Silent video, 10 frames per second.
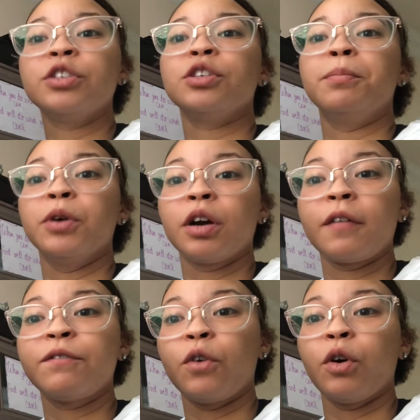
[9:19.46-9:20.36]
book
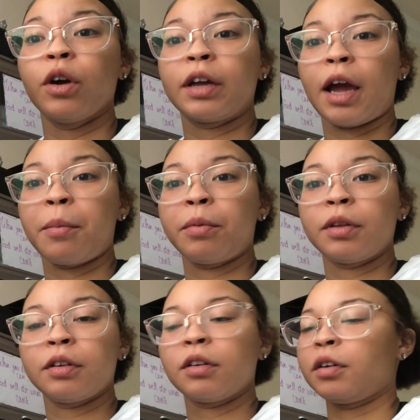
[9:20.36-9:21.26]
for Kaplan,
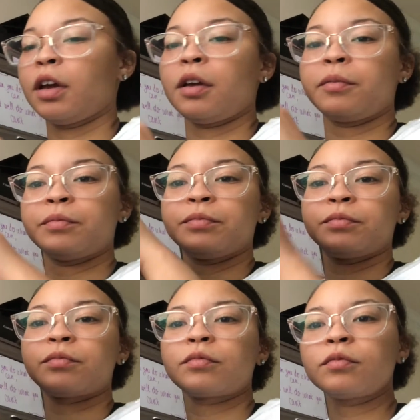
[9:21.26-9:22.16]
okay?
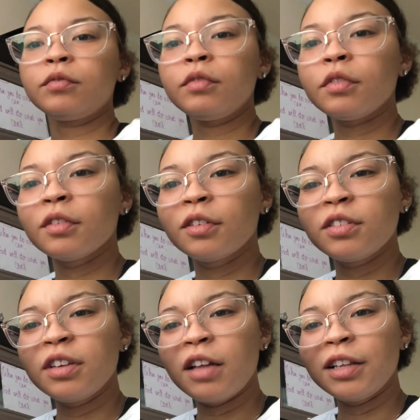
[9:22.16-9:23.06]
Y'all
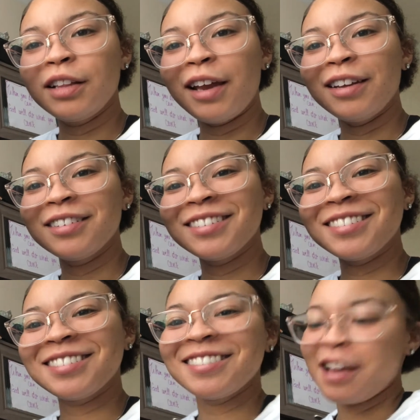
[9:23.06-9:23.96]
see how thin that is
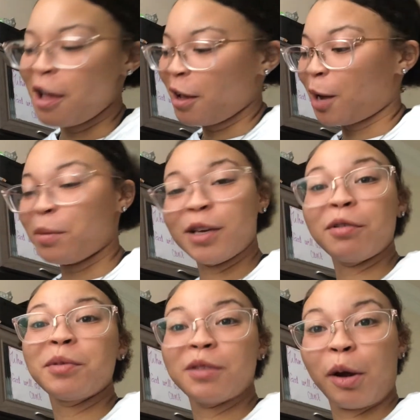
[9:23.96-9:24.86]
compared to
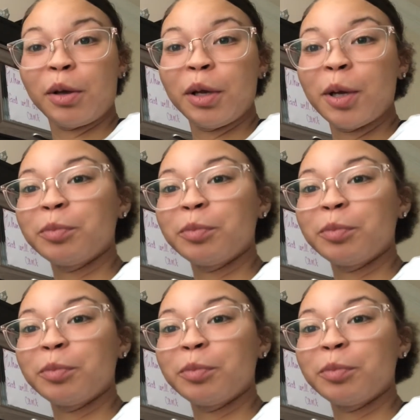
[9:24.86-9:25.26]
what we saw earlier?